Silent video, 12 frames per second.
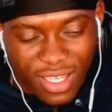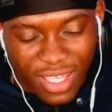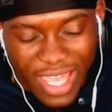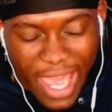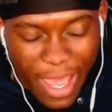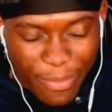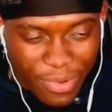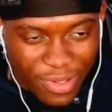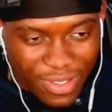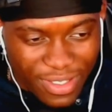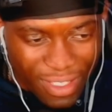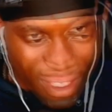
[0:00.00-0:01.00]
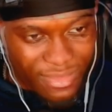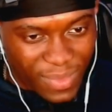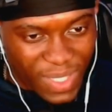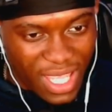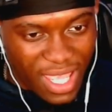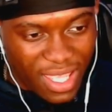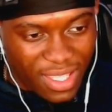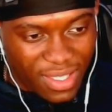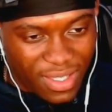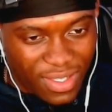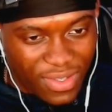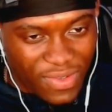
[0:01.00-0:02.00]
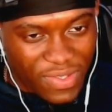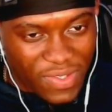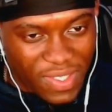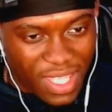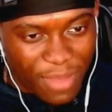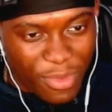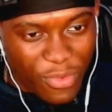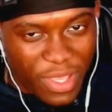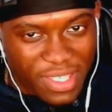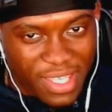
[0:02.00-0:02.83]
Cap. Okay, Yuzi's there, but where's